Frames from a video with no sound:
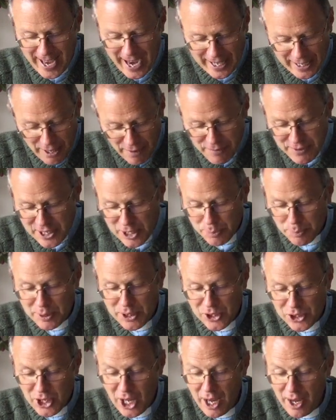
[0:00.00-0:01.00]
And if he's
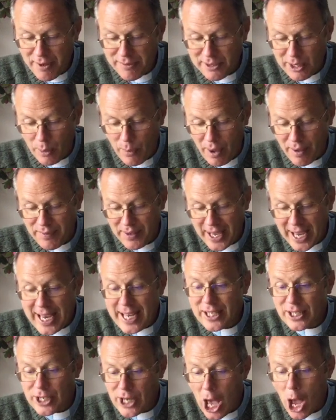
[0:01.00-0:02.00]
preserved, however,
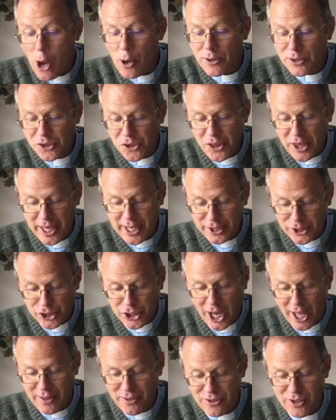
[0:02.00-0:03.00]
he knows the
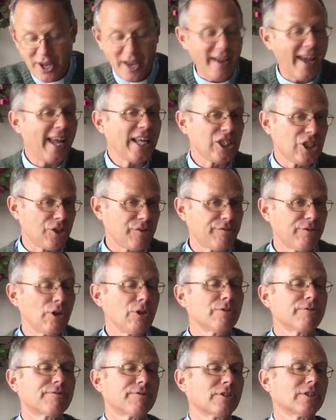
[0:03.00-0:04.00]
agenda. It's
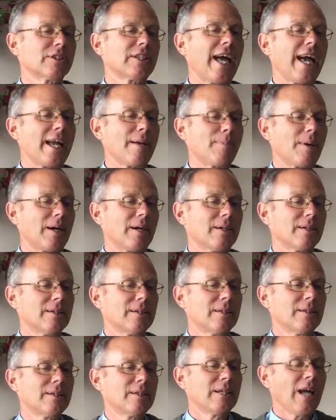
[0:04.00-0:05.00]
fruitful labour.
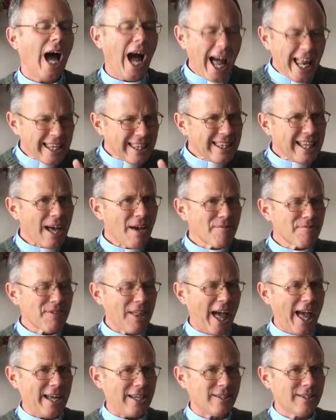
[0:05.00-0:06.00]
I love
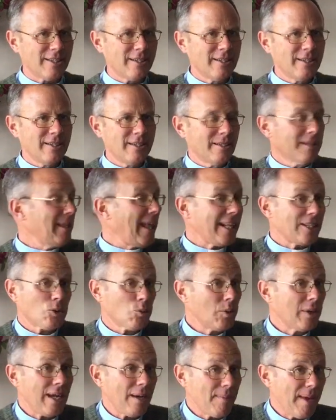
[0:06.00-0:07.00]
that. That's
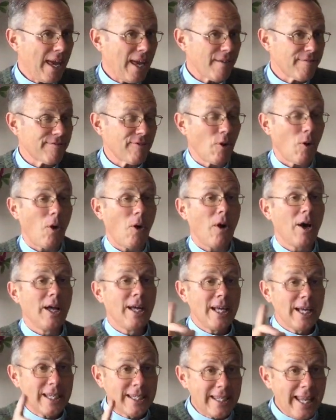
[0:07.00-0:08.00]
what I'm here for.
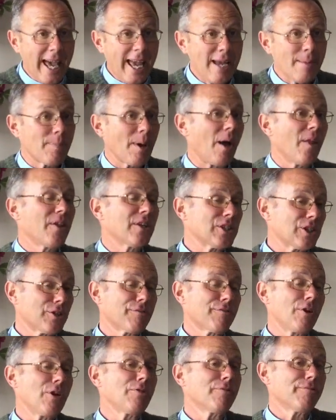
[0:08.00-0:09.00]
Labour that's
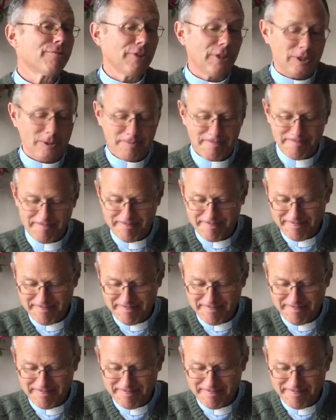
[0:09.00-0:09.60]
fruitful.